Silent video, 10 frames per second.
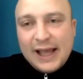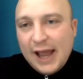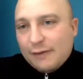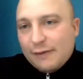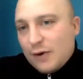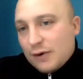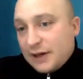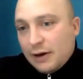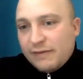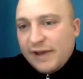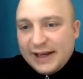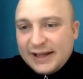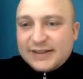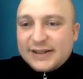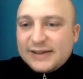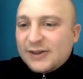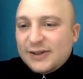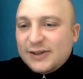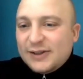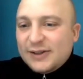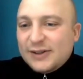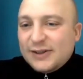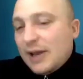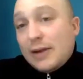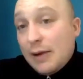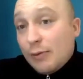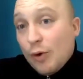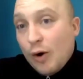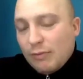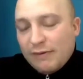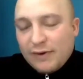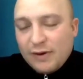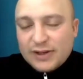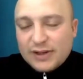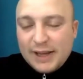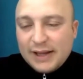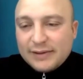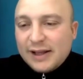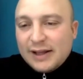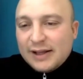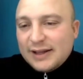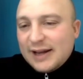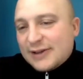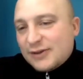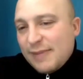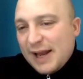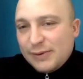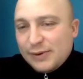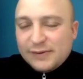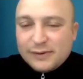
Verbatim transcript: and of course, I love Venice. So there are so and, and Rome, of course. I mean, there are so many beautiful